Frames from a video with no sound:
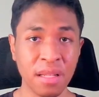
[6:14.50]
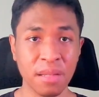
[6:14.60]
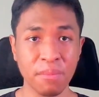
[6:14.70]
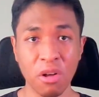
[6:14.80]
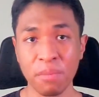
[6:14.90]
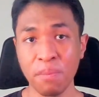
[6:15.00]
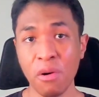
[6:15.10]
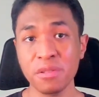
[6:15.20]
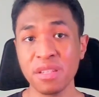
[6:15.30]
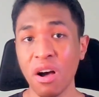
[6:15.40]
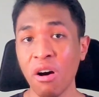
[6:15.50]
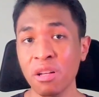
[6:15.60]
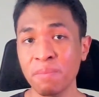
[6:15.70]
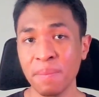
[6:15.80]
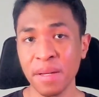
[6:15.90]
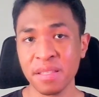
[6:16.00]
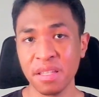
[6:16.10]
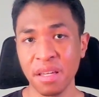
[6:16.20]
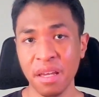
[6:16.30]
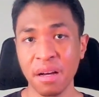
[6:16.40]
blog posts on
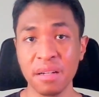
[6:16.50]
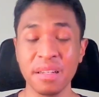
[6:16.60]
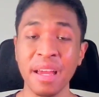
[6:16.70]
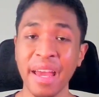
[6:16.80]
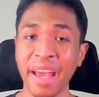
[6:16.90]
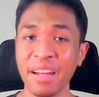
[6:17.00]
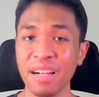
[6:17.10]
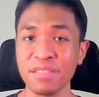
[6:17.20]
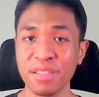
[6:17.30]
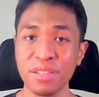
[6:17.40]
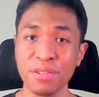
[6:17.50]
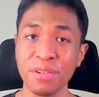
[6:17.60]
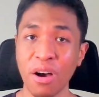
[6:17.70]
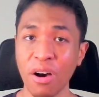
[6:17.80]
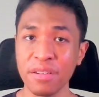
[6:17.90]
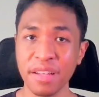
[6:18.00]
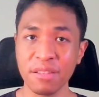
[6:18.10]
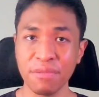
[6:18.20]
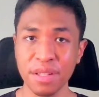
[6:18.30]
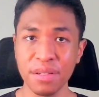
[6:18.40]
Perplexity AI, and I'll see you on
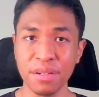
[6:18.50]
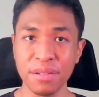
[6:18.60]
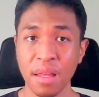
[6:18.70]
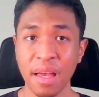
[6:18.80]
that video.